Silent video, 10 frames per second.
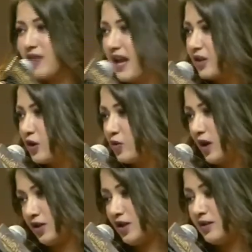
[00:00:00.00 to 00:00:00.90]
Thank you,
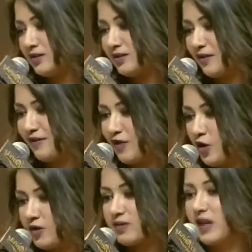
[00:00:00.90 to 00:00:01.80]
Vashishth,
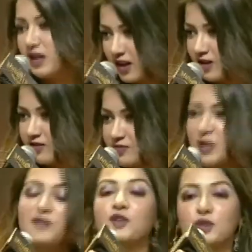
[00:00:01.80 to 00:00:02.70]
for thinking of
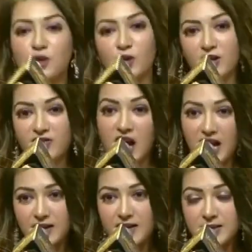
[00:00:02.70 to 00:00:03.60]
me for the role of
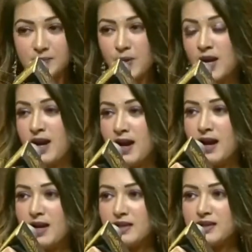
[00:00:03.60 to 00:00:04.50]
Ira.
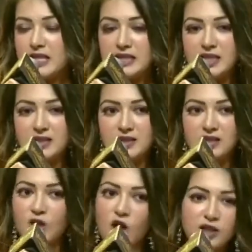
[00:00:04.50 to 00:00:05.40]
This is
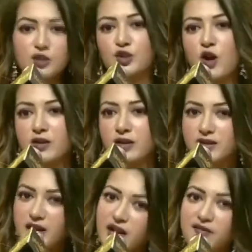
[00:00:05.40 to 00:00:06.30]
not a genre
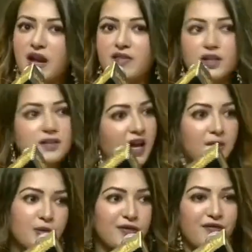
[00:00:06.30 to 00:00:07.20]
that I've ever
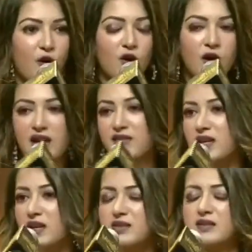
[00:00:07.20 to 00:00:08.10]
done before. I
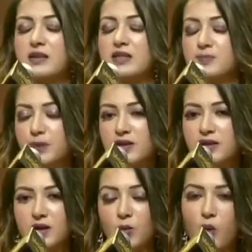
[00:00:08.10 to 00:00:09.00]
think it's been
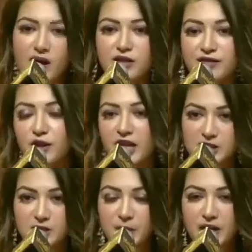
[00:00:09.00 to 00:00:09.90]
a wonderful
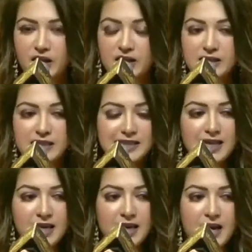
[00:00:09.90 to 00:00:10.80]
experience.
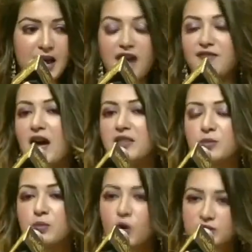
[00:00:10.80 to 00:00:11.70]
I've had
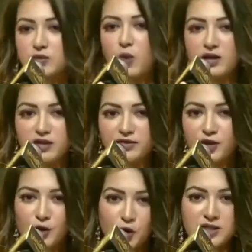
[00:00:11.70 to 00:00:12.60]
the most
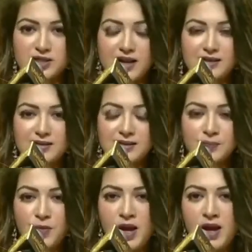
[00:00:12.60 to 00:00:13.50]
wonderful co-stars.
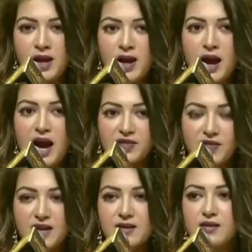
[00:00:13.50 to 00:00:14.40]
I
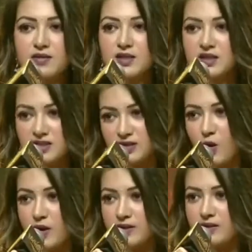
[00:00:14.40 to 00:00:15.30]
think this is
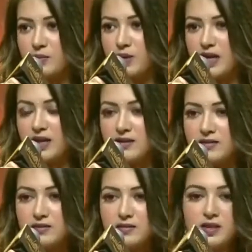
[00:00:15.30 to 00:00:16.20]
going to be
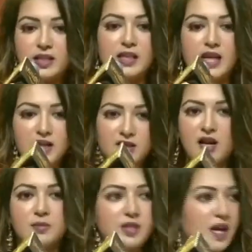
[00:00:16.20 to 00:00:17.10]
Kalyan
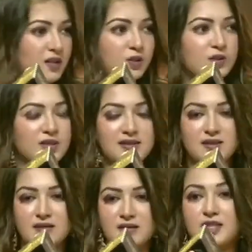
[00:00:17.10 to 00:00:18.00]
Ram Garu's
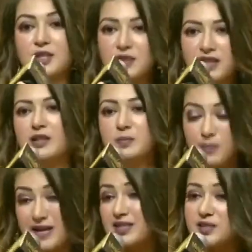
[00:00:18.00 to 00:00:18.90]
career
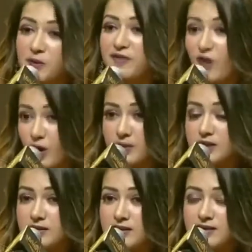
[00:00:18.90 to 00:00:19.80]
best
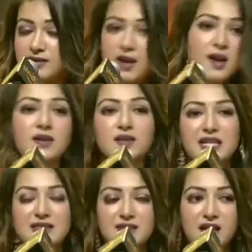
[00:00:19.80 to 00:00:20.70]
performance.
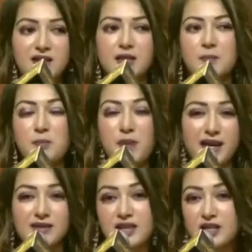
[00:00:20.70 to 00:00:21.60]
He's done an
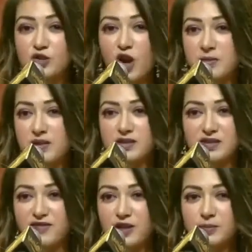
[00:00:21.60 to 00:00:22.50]
amazing job in
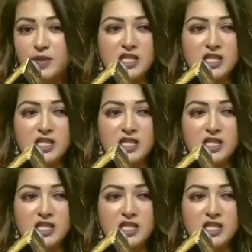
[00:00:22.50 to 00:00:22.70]
this film.